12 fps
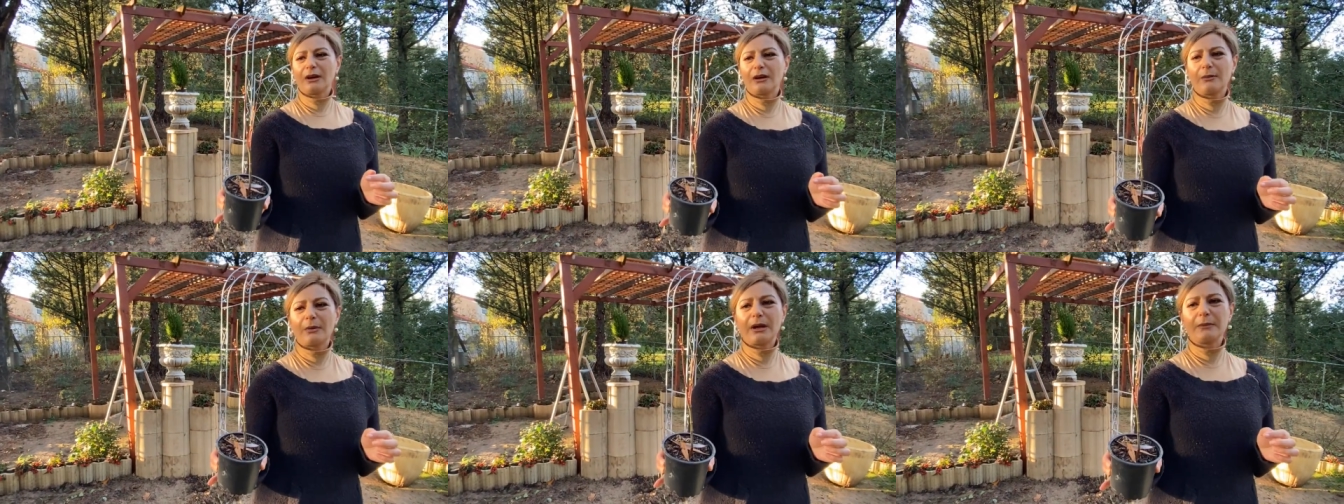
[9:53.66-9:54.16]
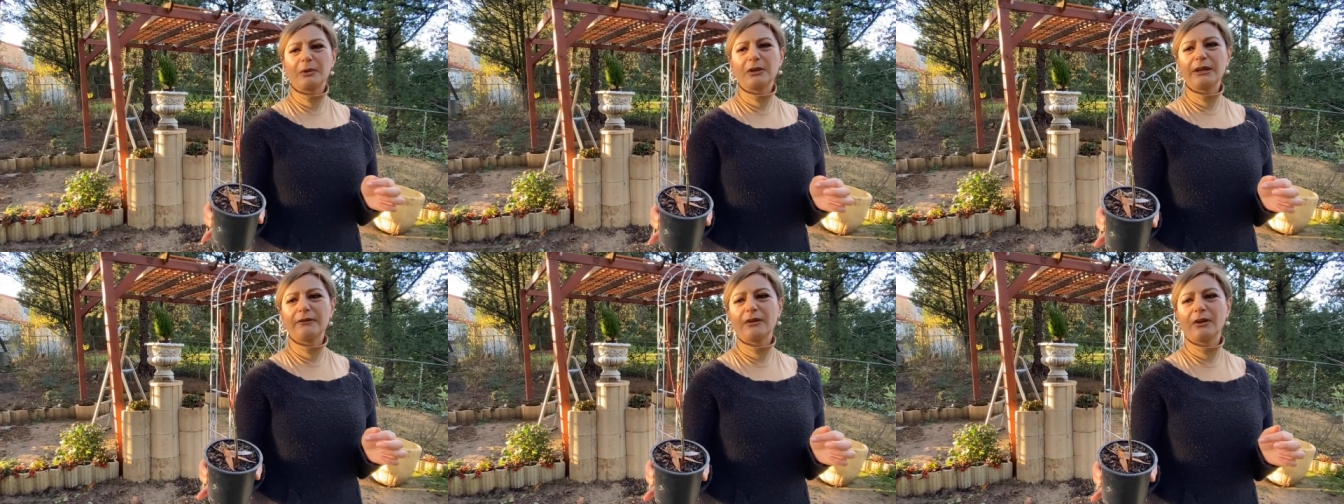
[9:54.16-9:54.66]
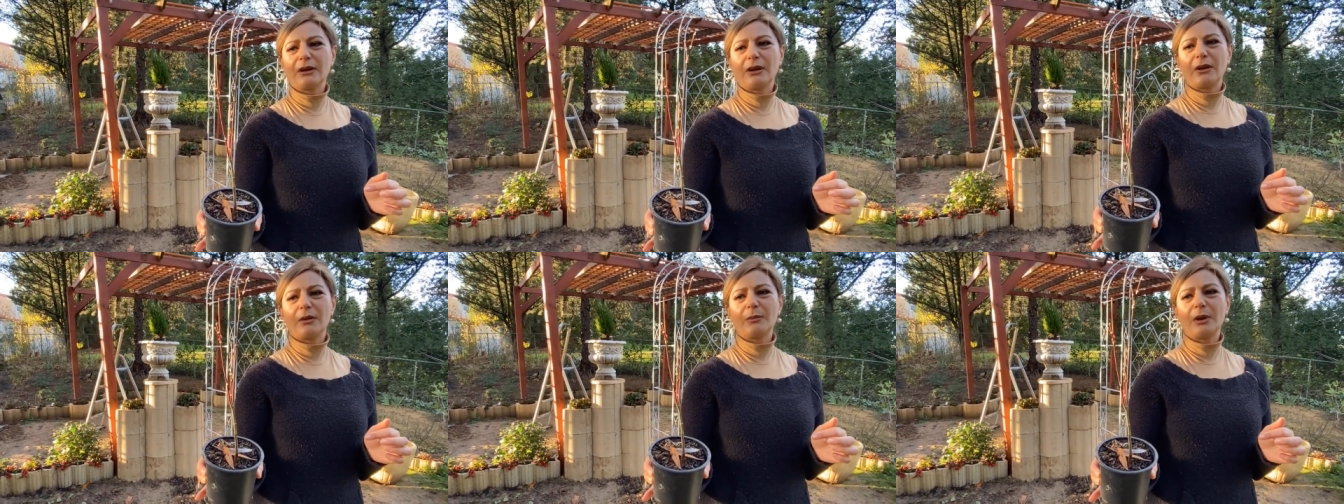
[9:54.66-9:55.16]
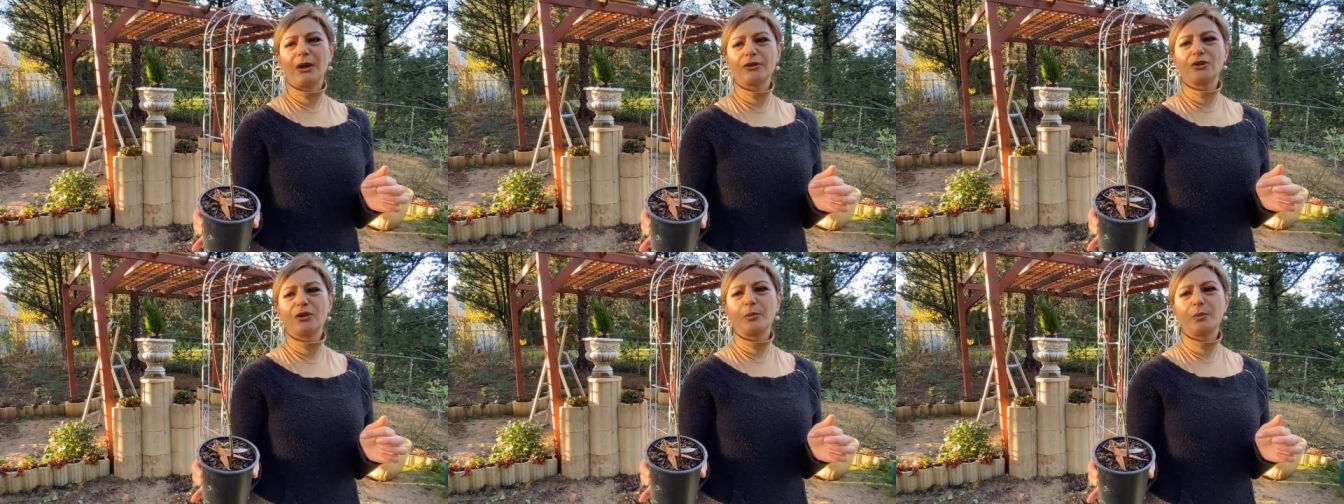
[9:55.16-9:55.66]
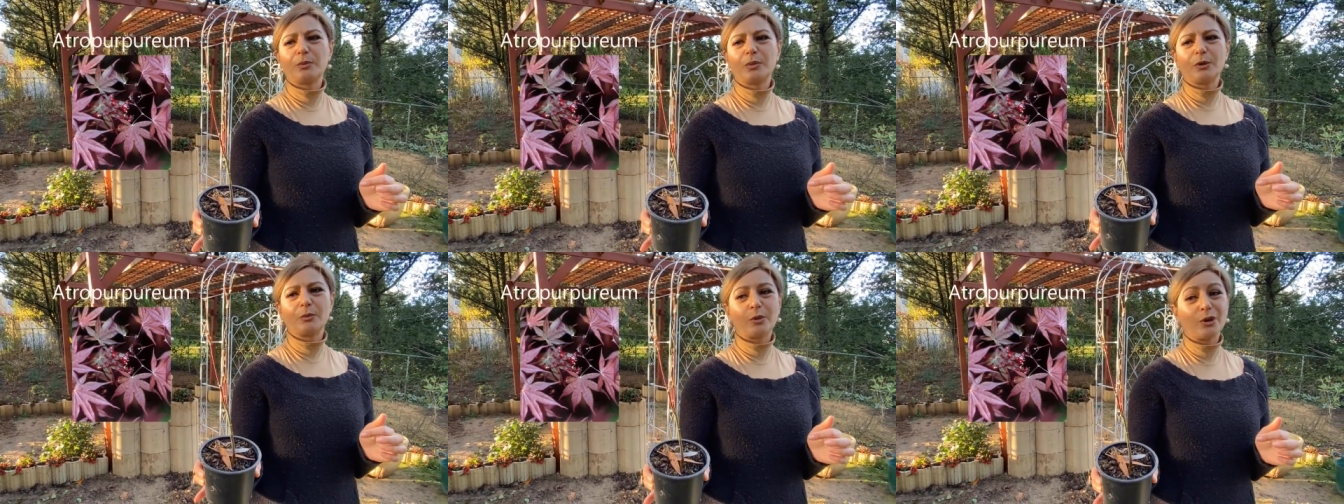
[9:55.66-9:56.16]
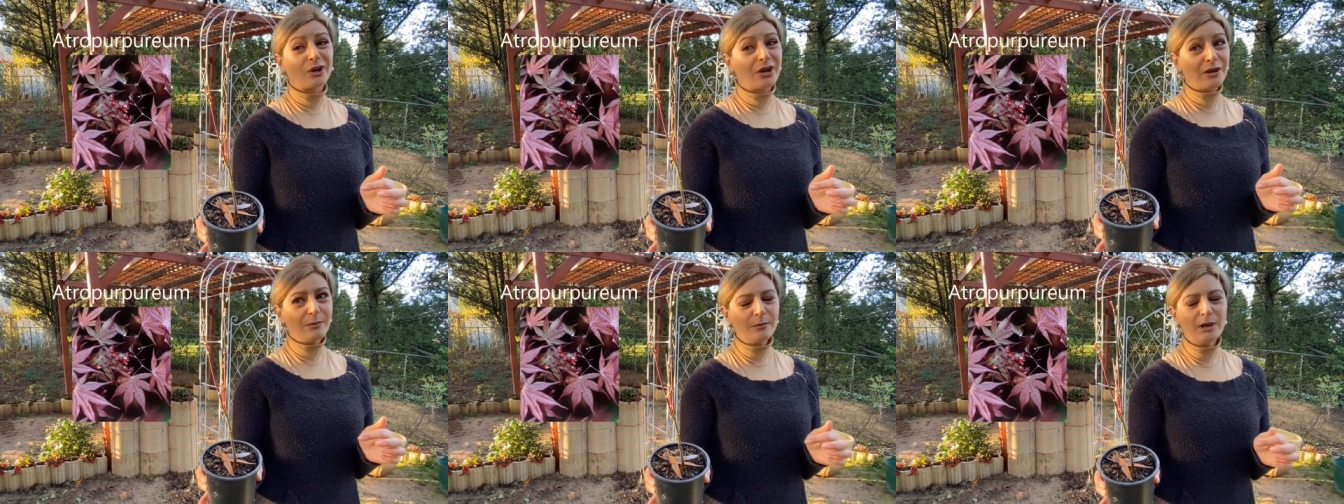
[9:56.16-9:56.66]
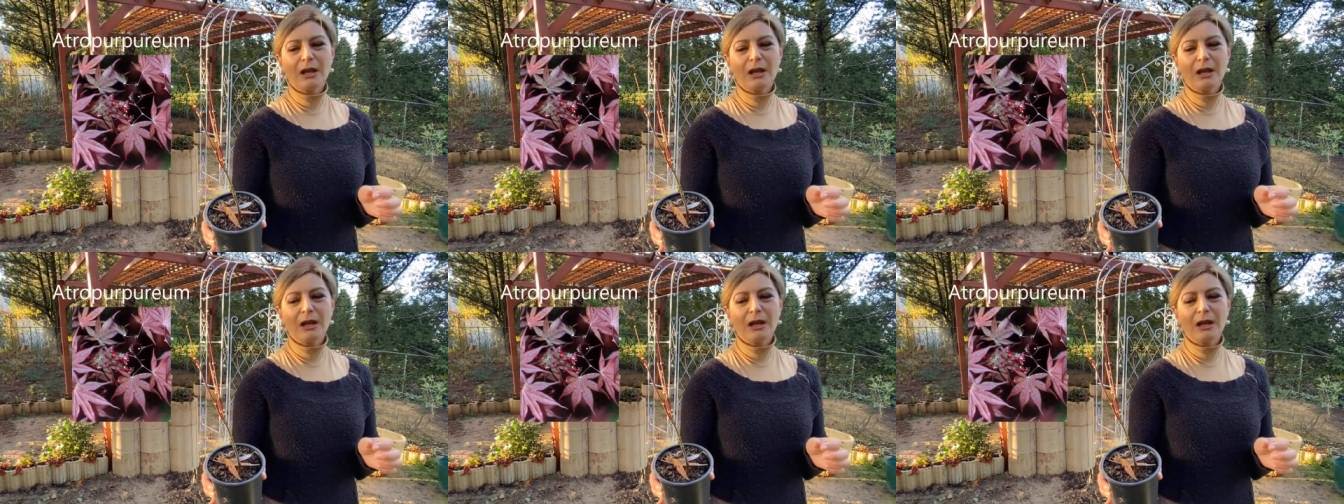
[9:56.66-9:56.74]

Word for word: um, I believe um, Atrop purpureum.